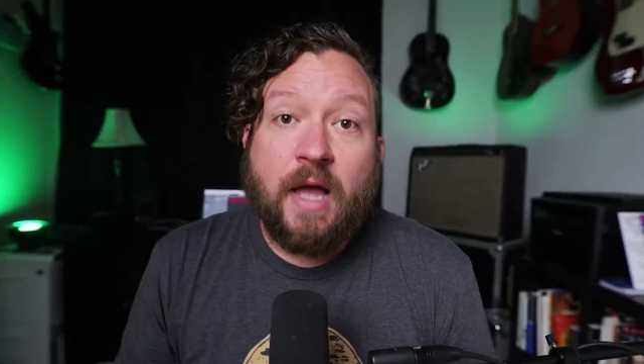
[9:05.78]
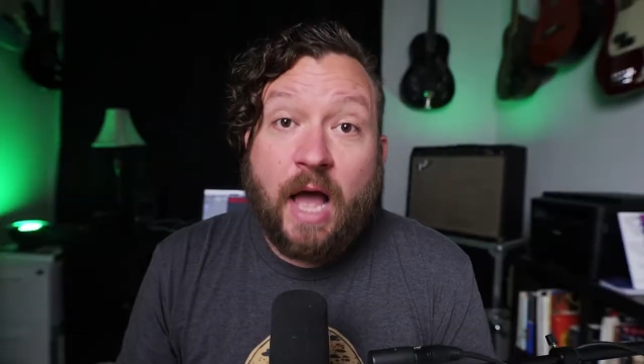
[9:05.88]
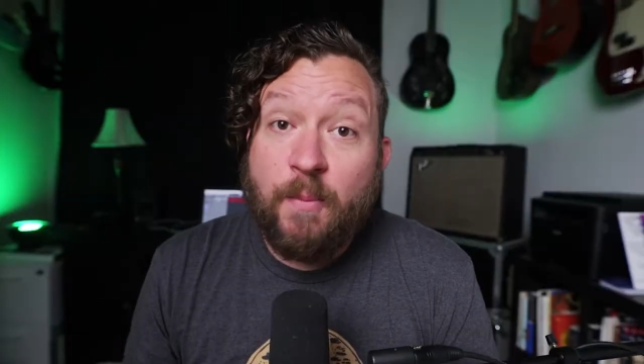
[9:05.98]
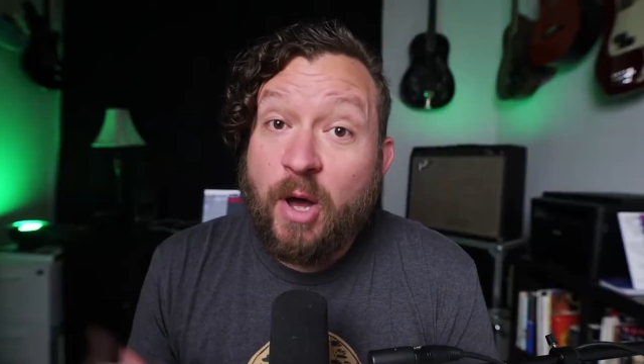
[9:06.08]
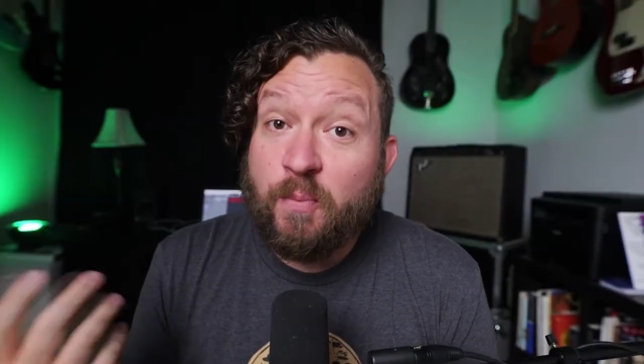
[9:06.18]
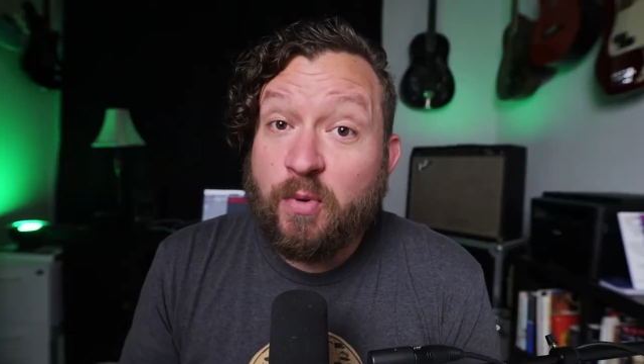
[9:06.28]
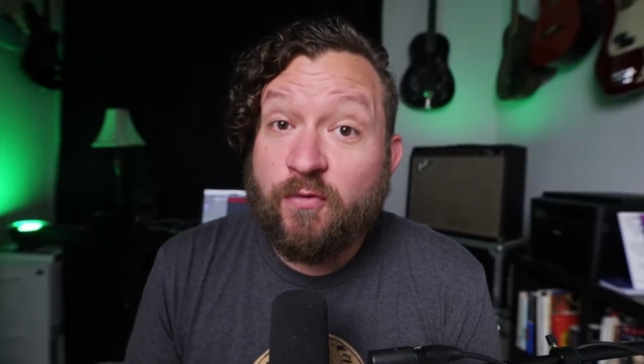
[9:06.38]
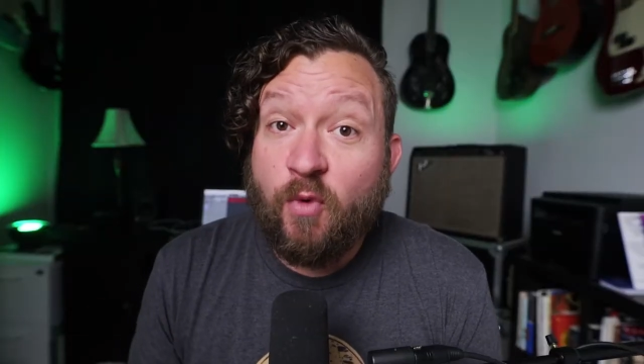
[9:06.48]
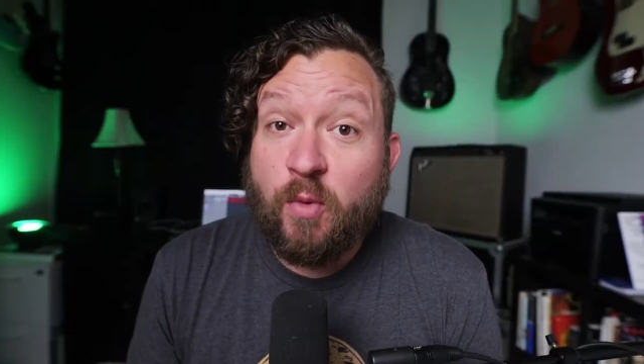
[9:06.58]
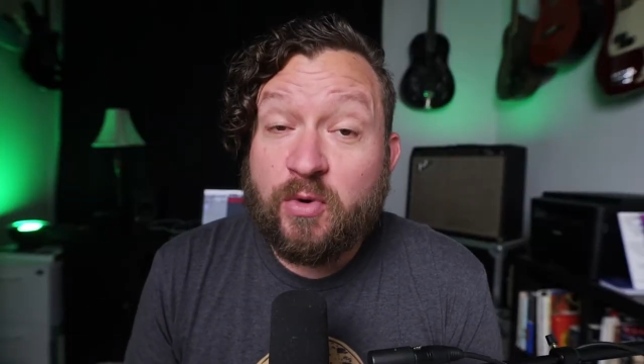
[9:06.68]
How about
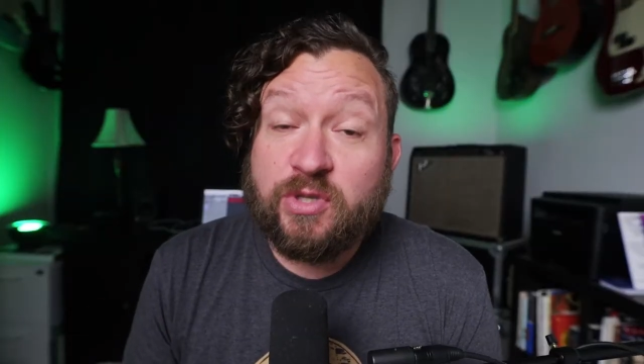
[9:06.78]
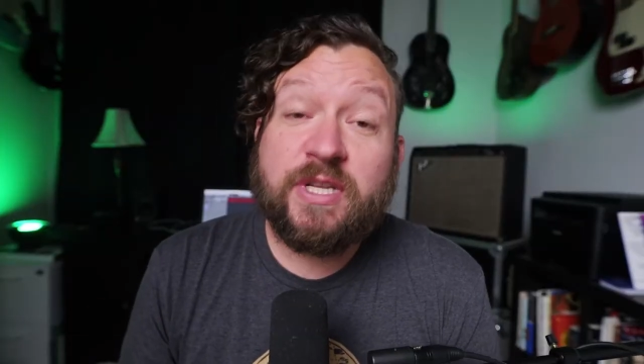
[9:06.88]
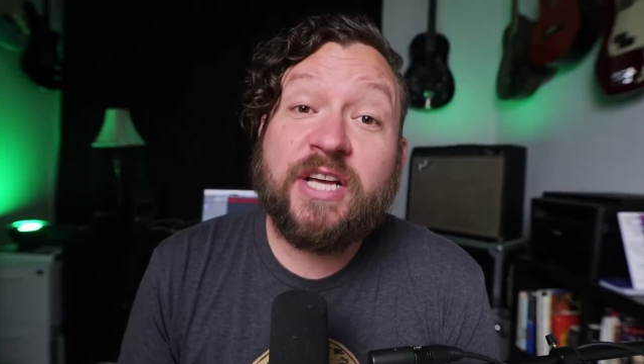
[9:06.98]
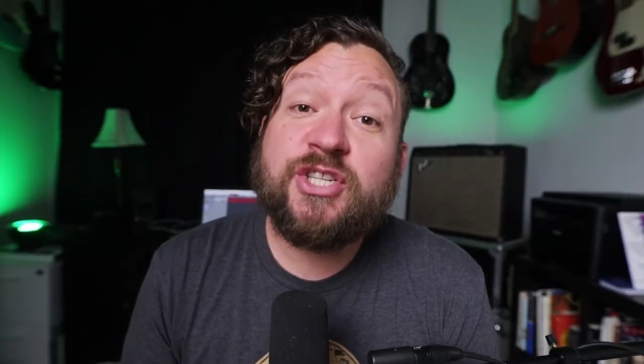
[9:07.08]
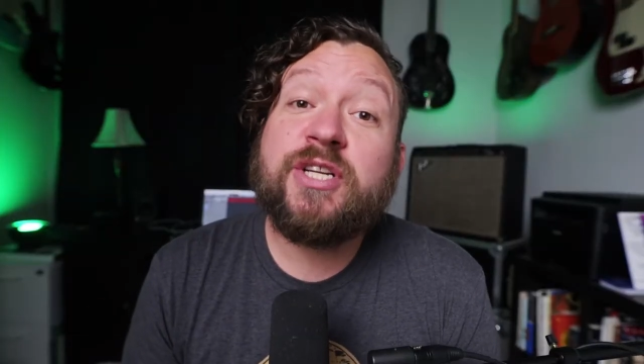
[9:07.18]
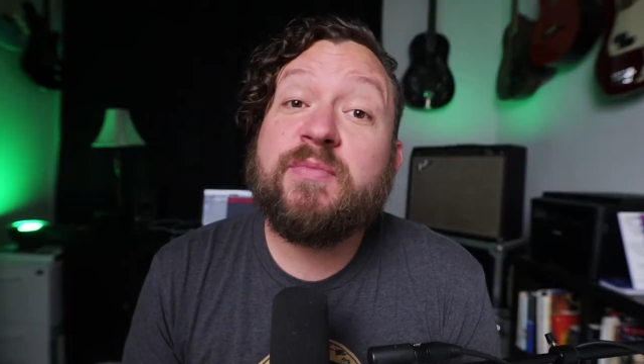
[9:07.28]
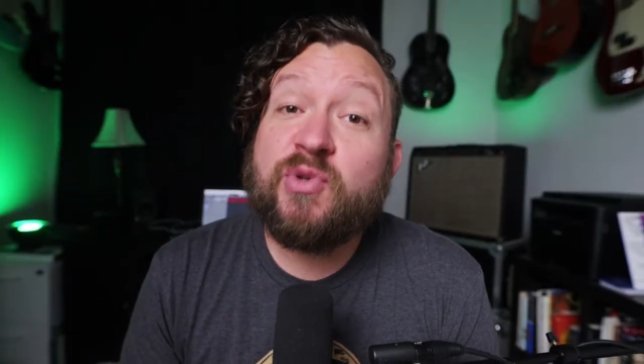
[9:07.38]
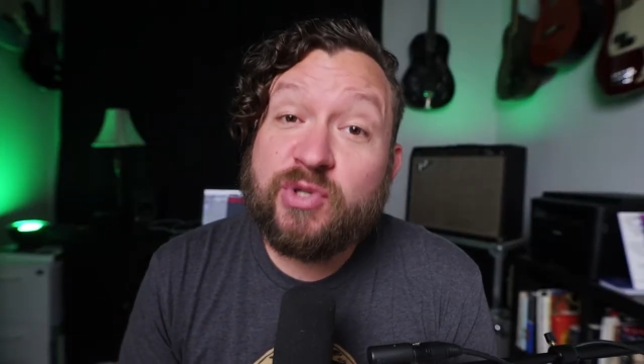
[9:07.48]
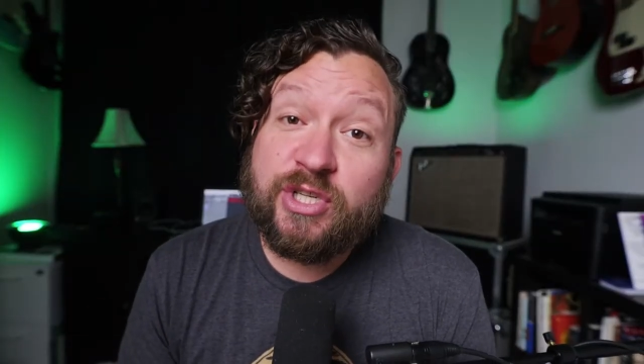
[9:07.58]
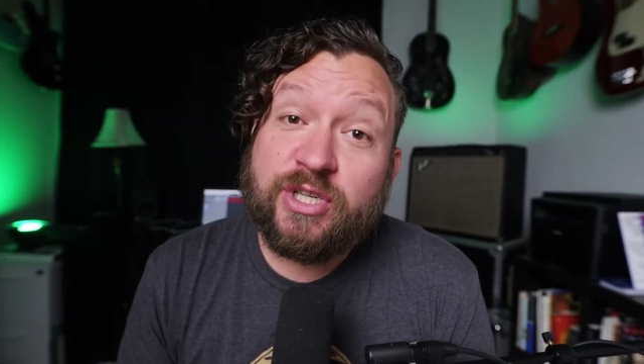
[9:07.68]
performer session
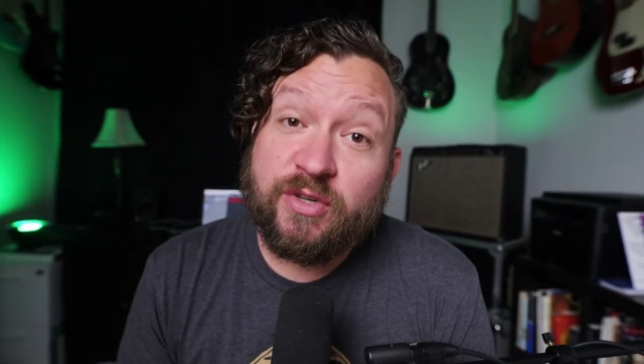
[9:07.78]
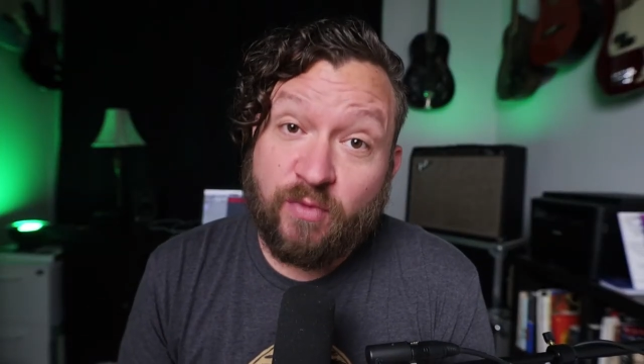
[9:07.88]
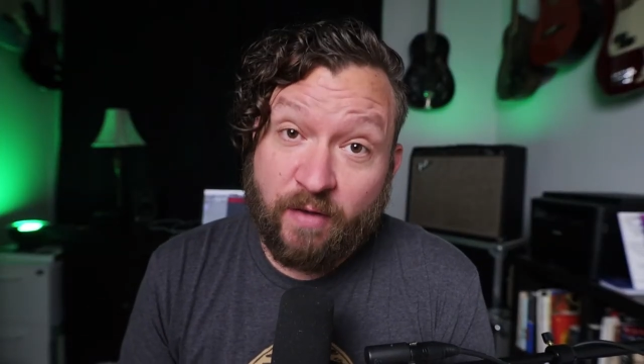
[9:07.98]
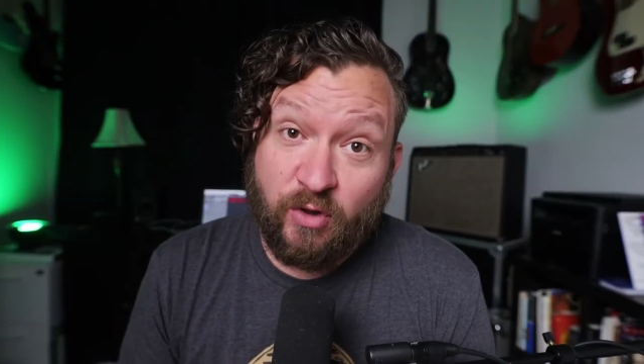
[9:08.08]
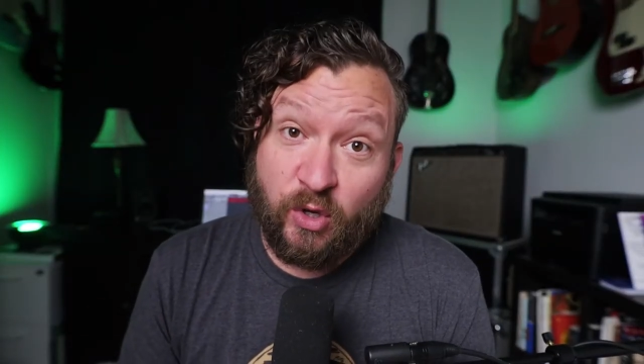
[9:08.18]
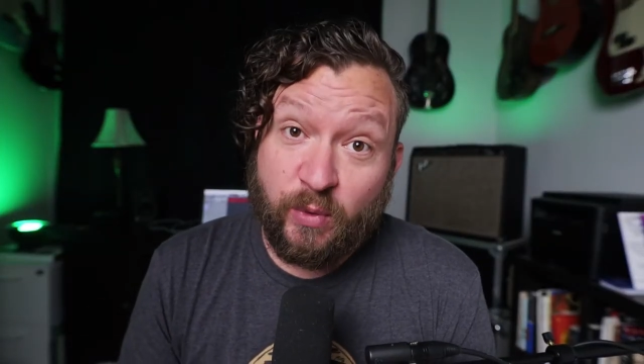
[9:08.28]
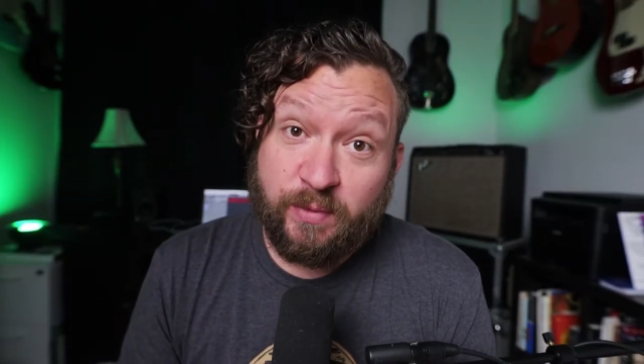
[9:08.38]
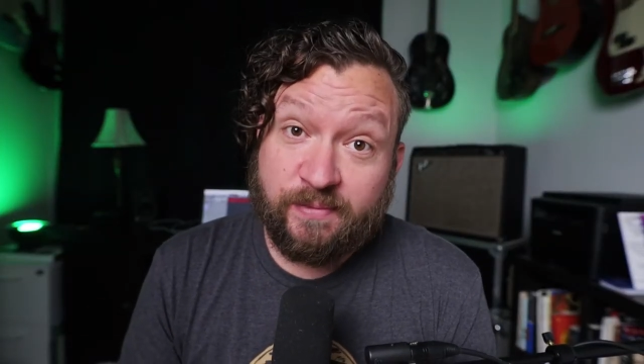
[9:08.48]
musician revenue?